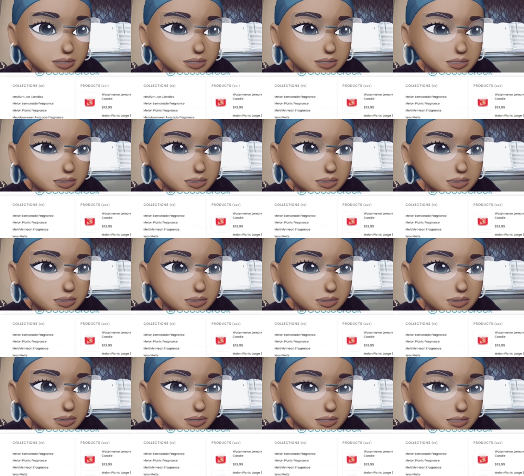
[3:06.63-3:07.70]

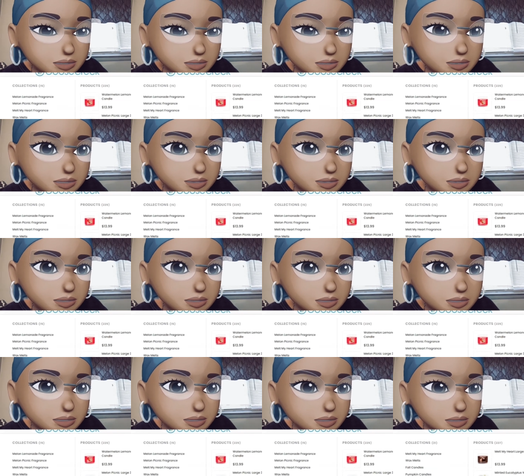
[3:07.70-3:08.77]

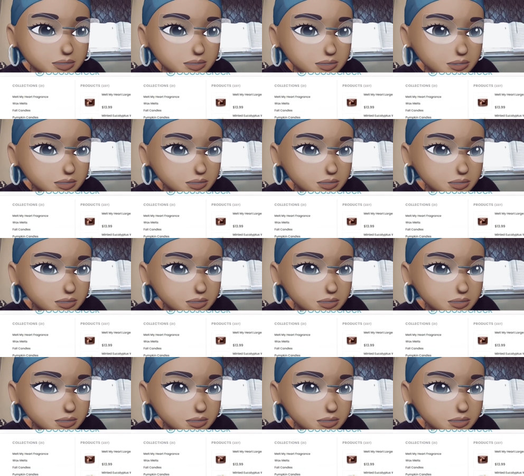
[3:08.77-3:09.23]
(silence)